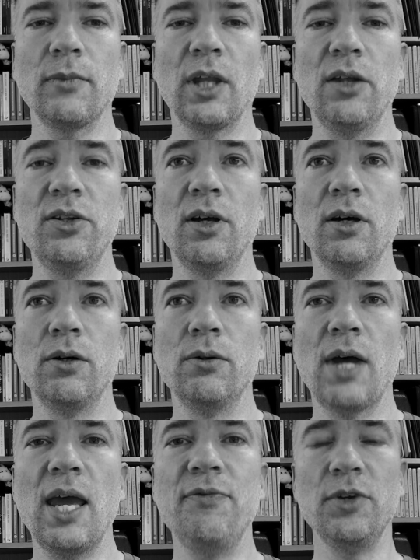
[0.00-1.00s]

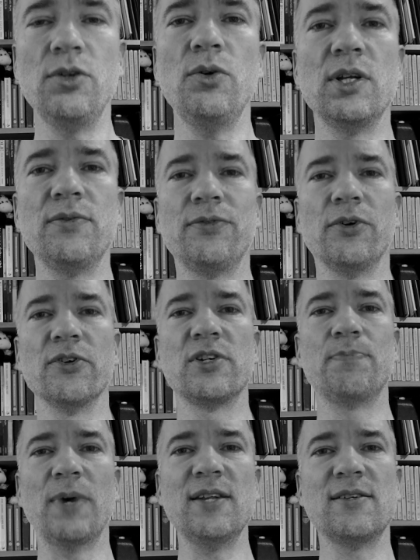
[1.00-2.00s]
So if you do it for
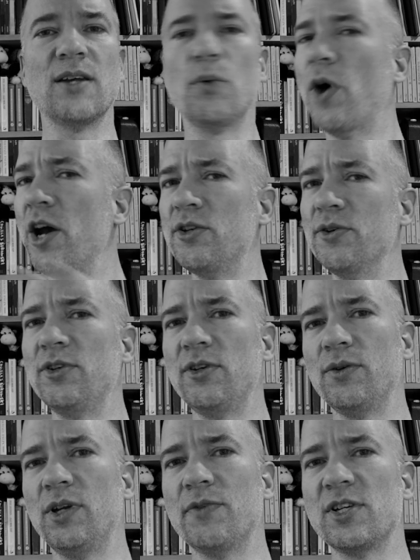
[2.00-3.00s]
Spenser, why don't you
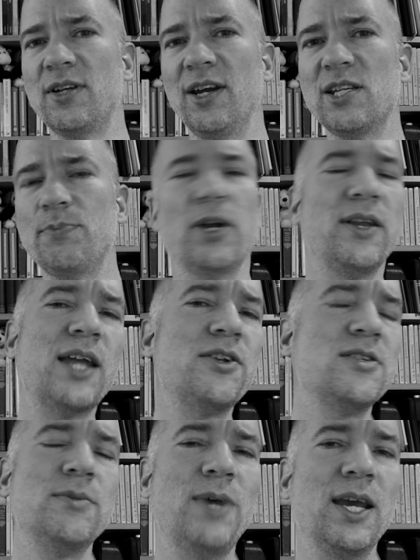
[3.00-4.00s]
do it for Shakespeare? That
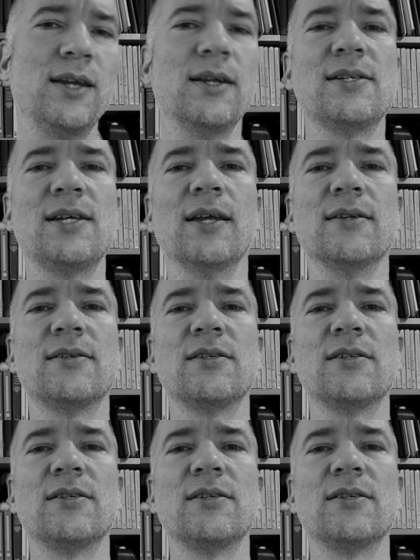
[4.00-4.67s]
doesn't make any sense.